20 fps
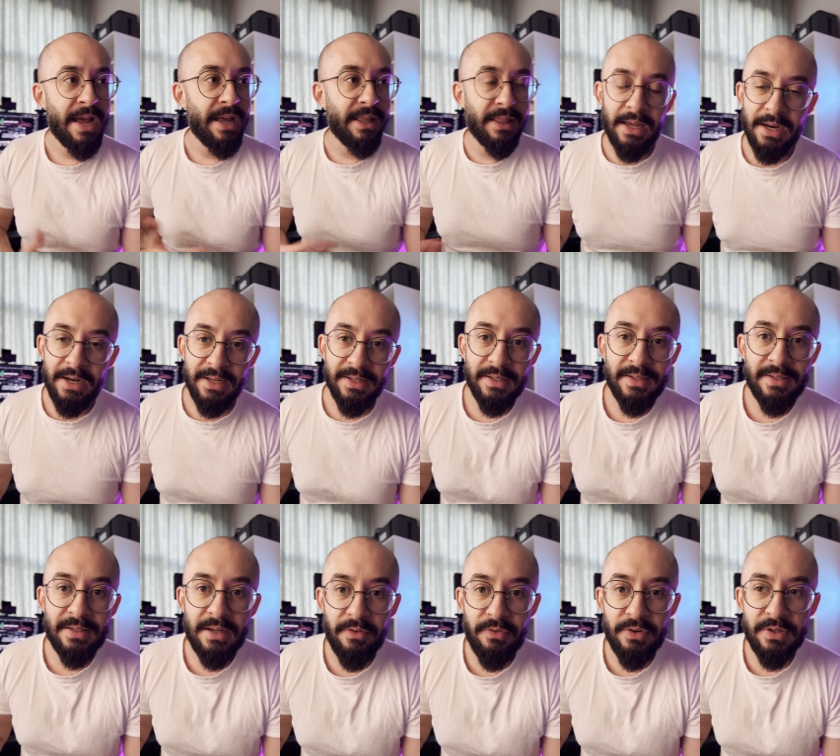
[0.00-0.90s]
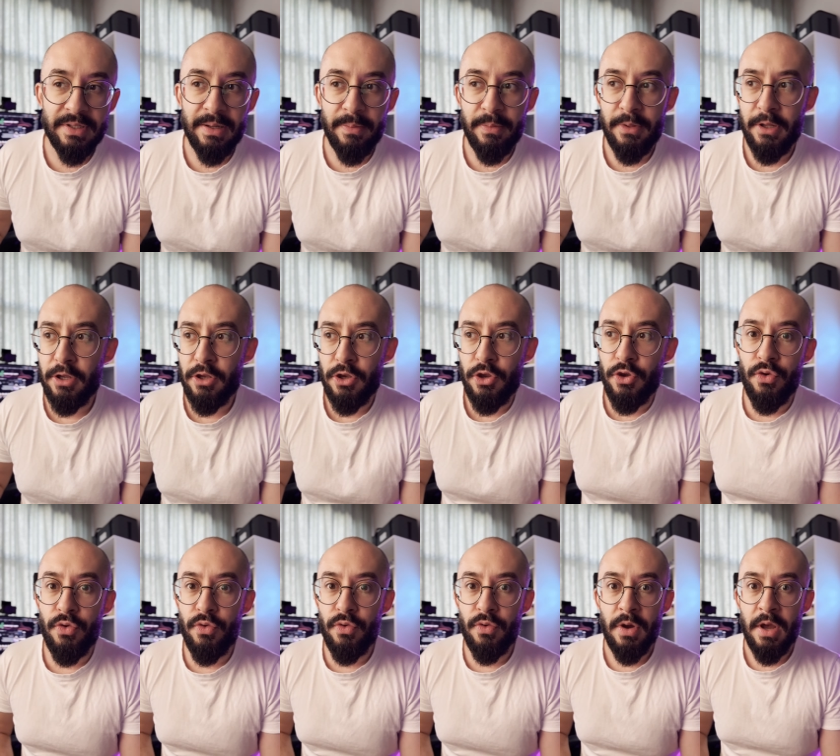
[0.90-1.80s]
and then I discover something
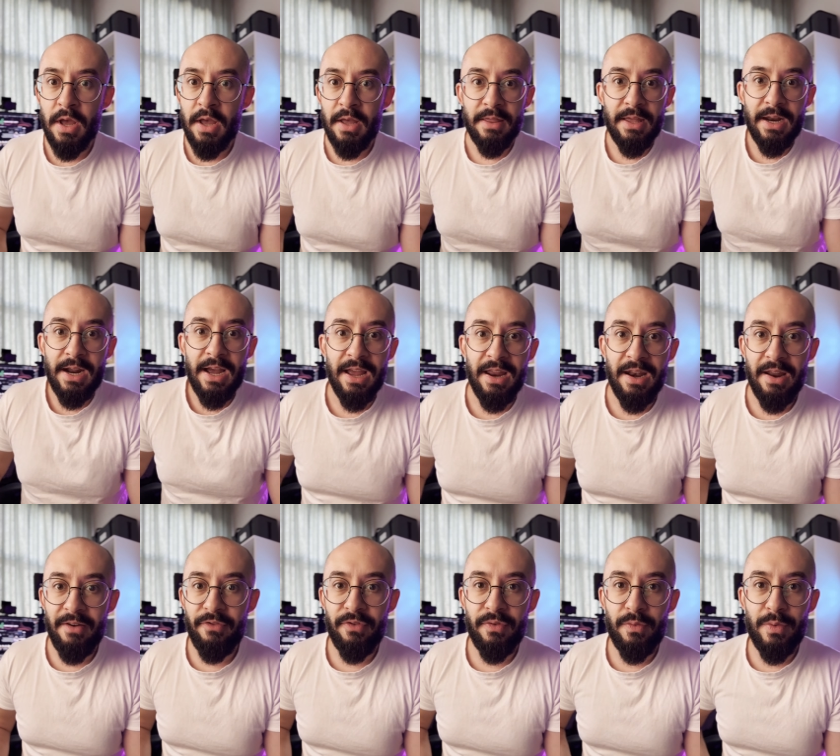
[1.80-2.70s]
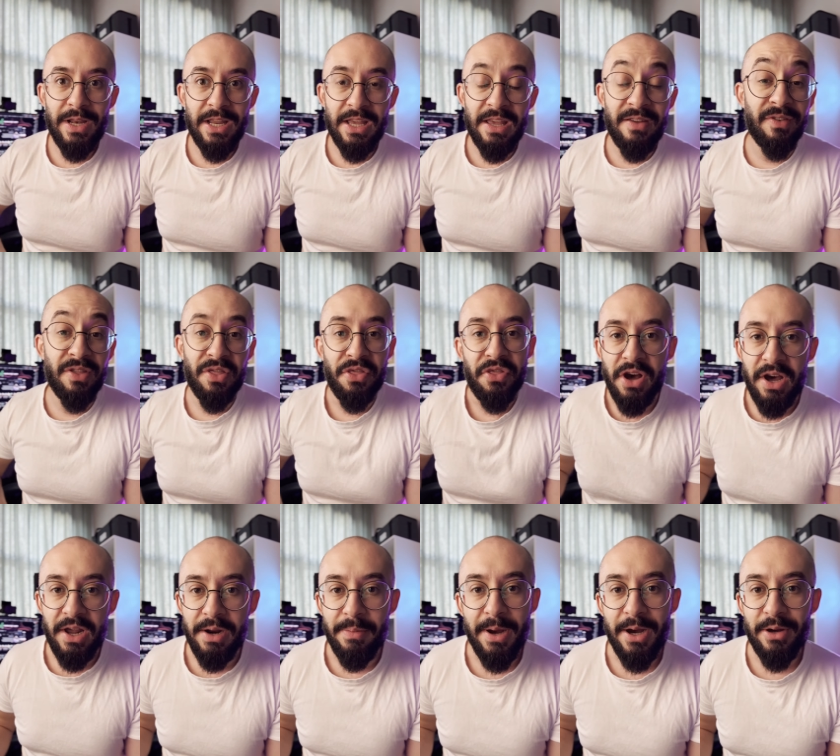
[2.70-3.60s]
new that I had never really even
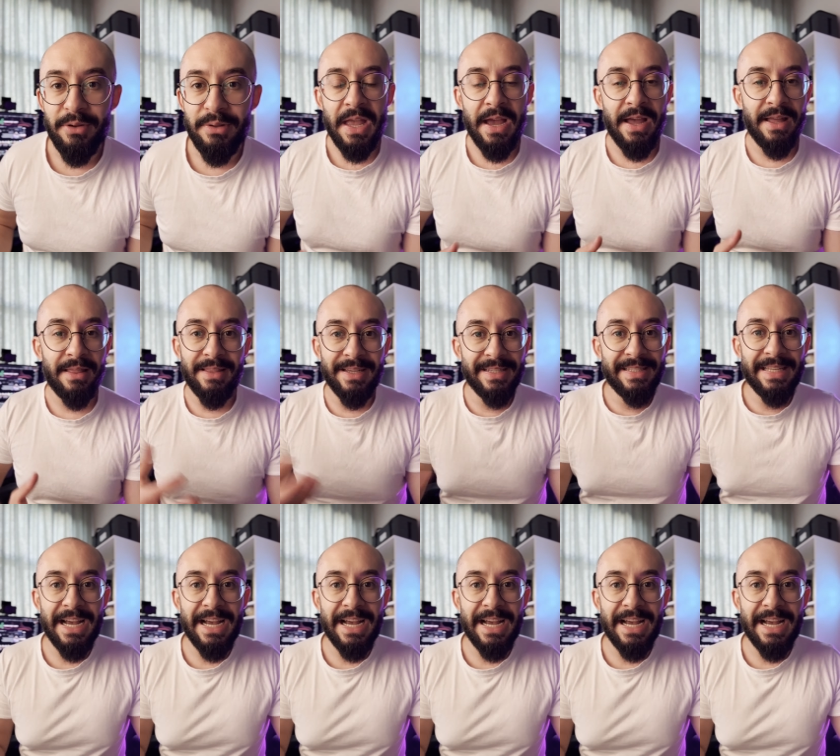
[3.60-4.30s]
thought about. And this